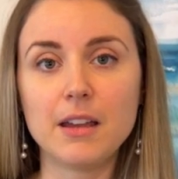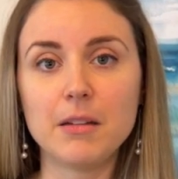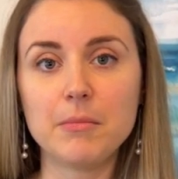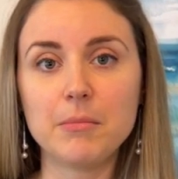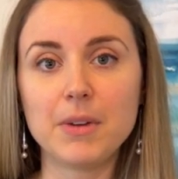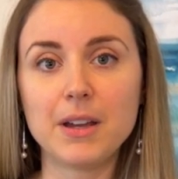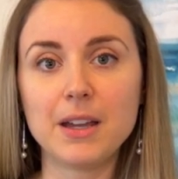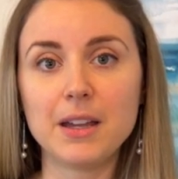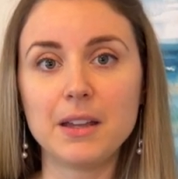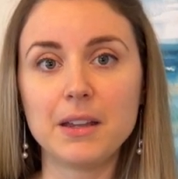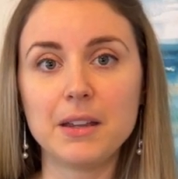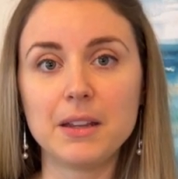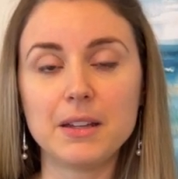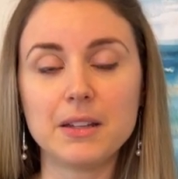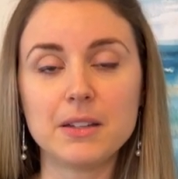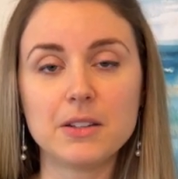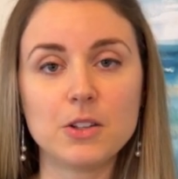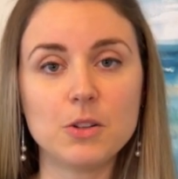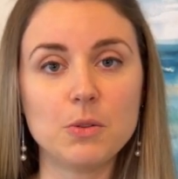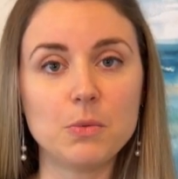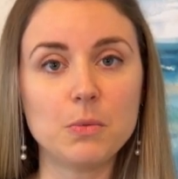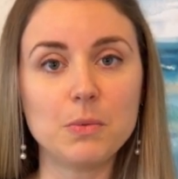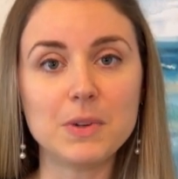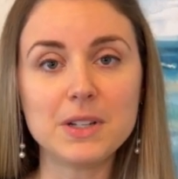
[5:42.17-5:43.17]
I
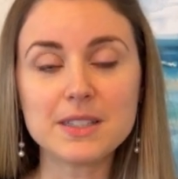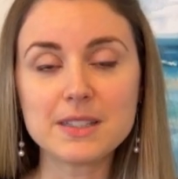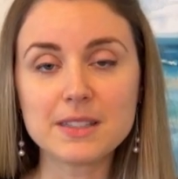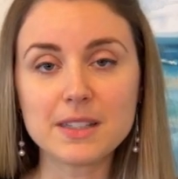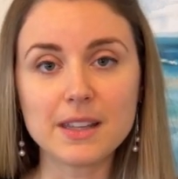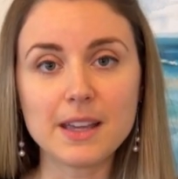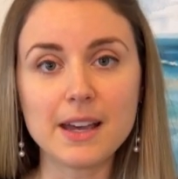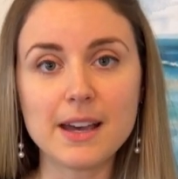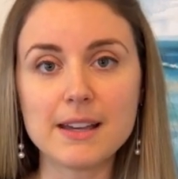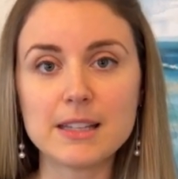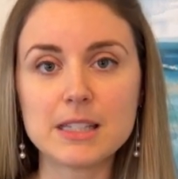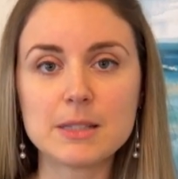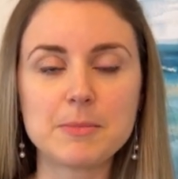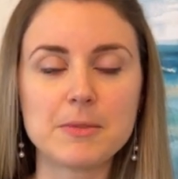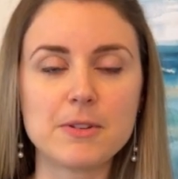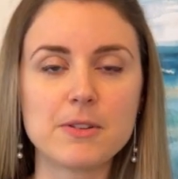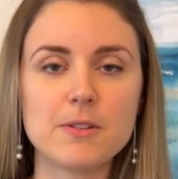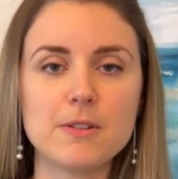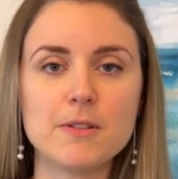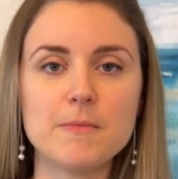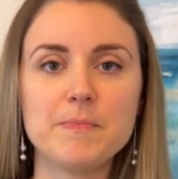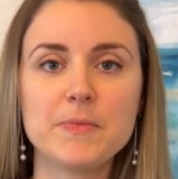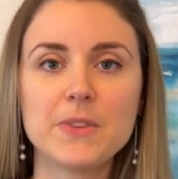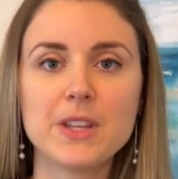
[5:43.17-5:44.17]
went to the
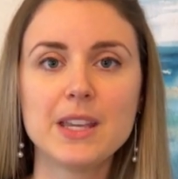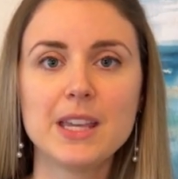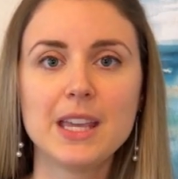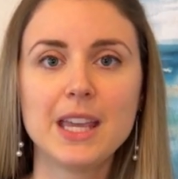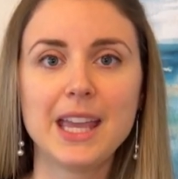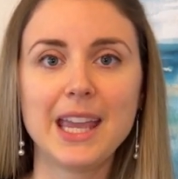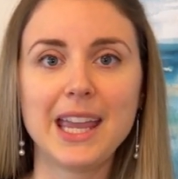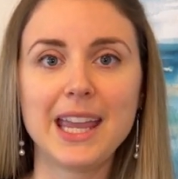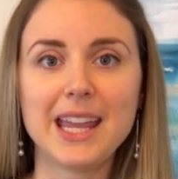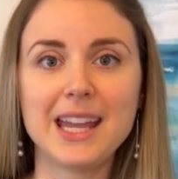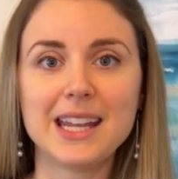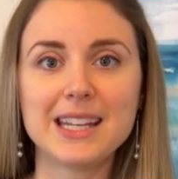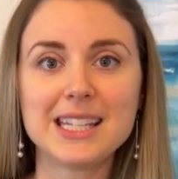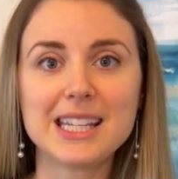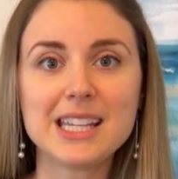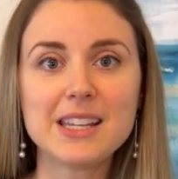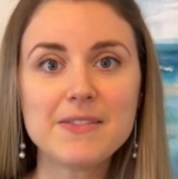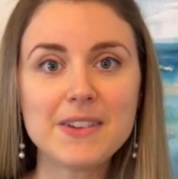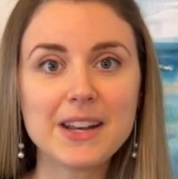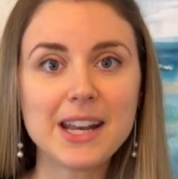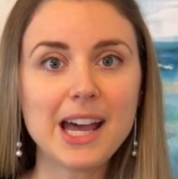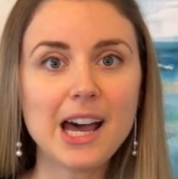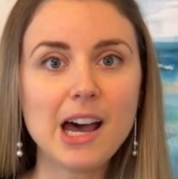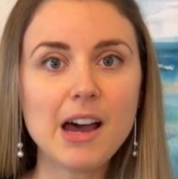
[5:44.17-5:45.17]
hospital, and
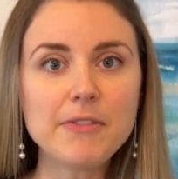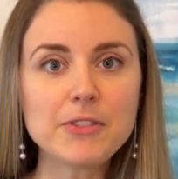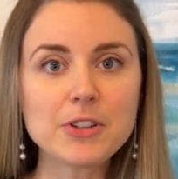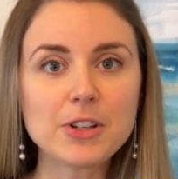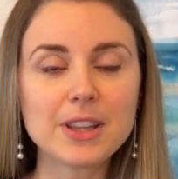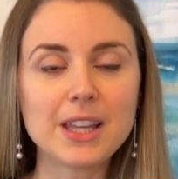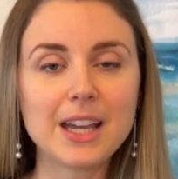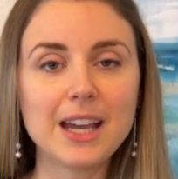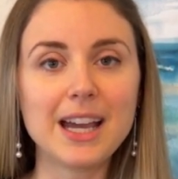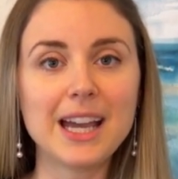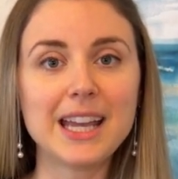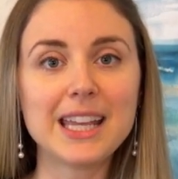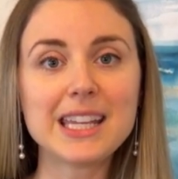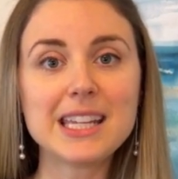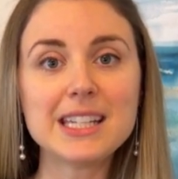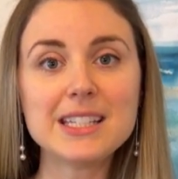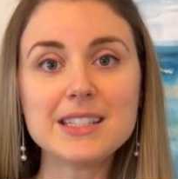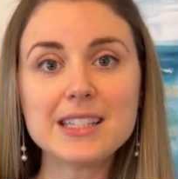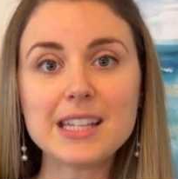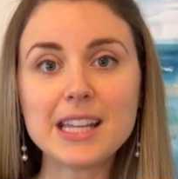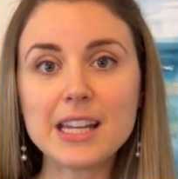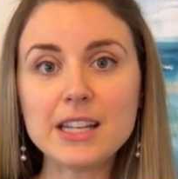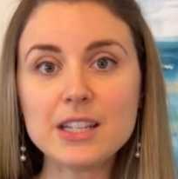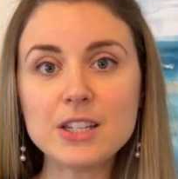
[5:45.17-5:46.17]
even after that, I
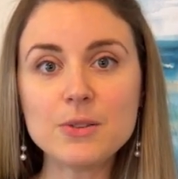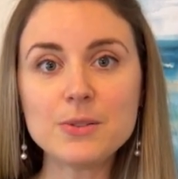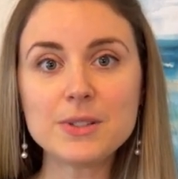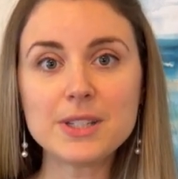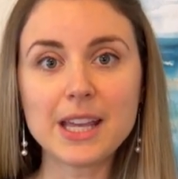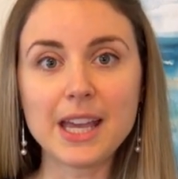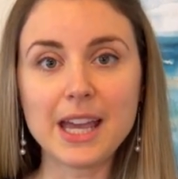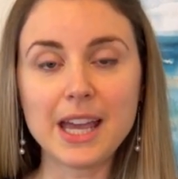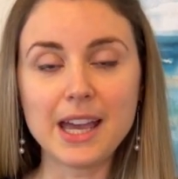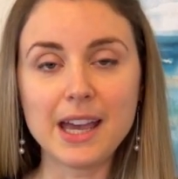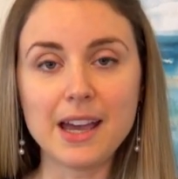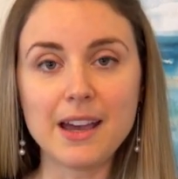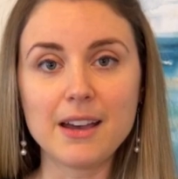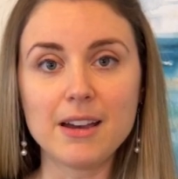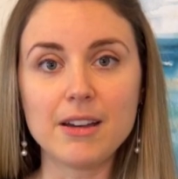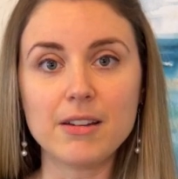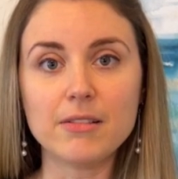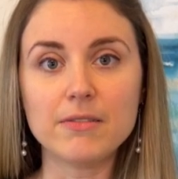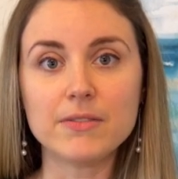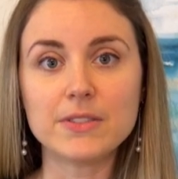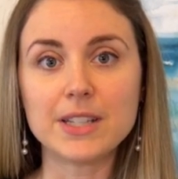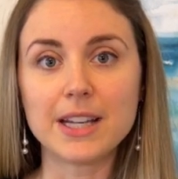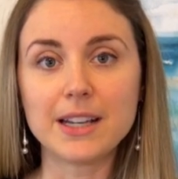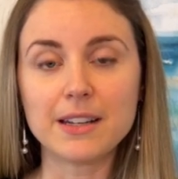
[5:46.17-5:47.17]
continued to
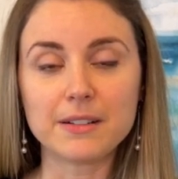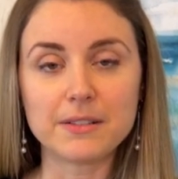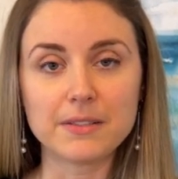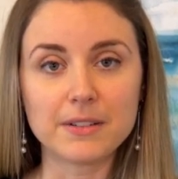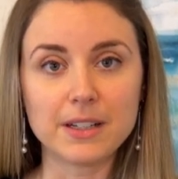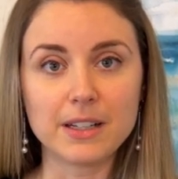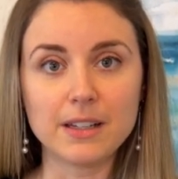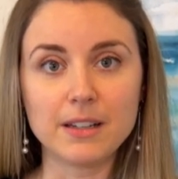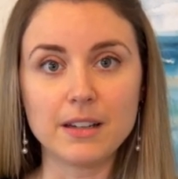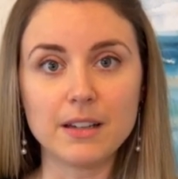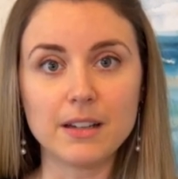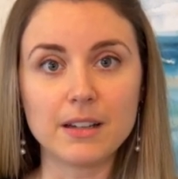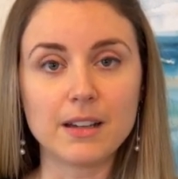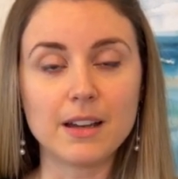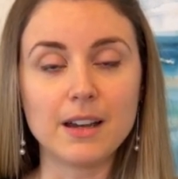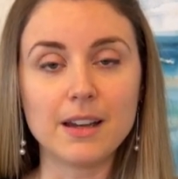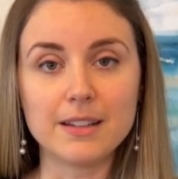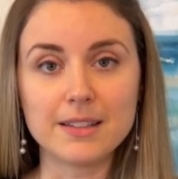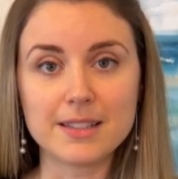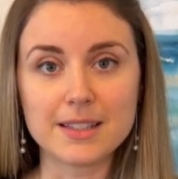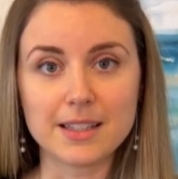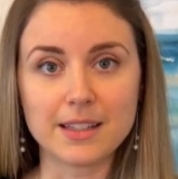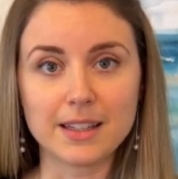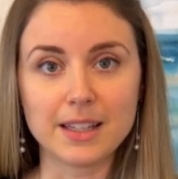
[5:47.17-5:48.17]
have diarrhea
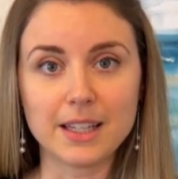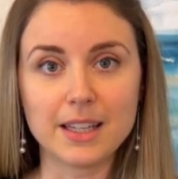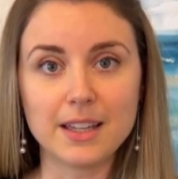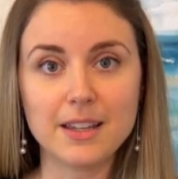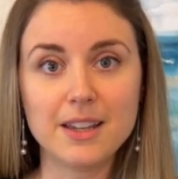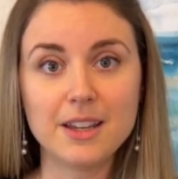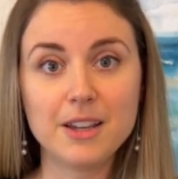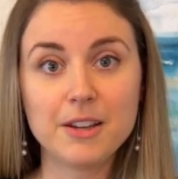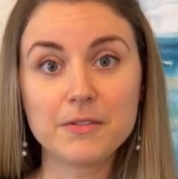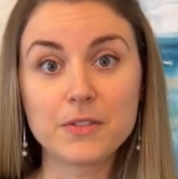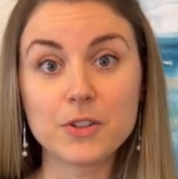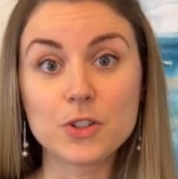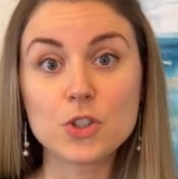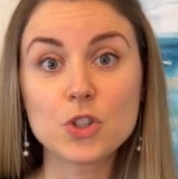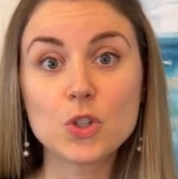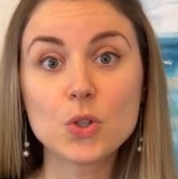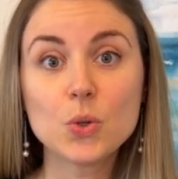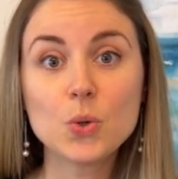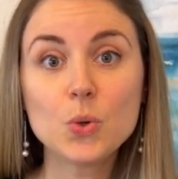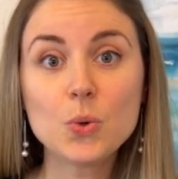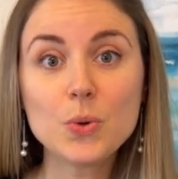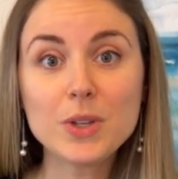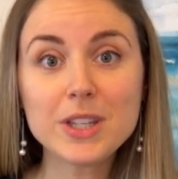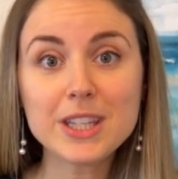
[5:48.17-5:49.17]
constantly for
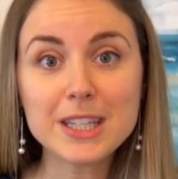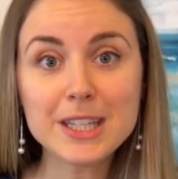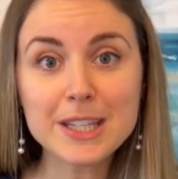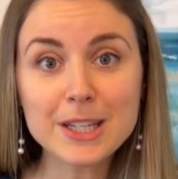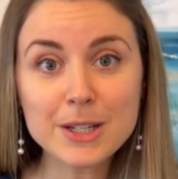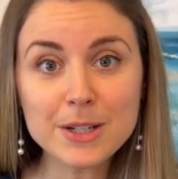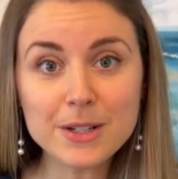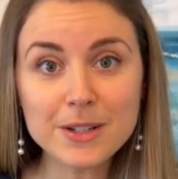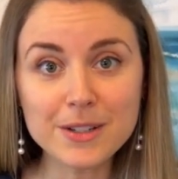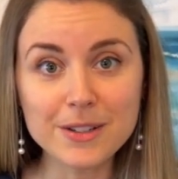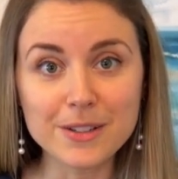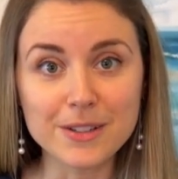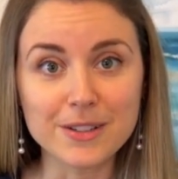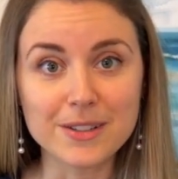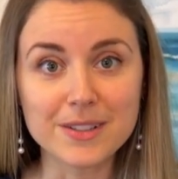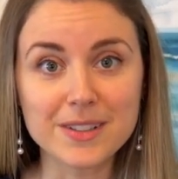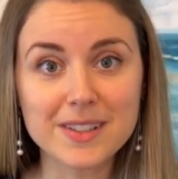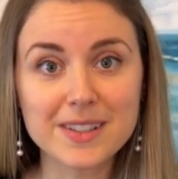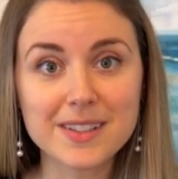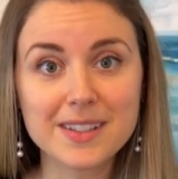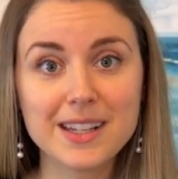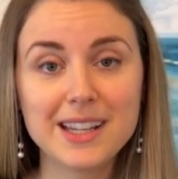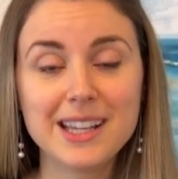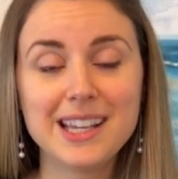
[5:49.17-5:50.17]
2
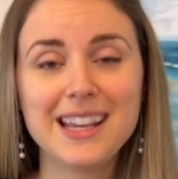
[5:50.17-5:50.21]
years.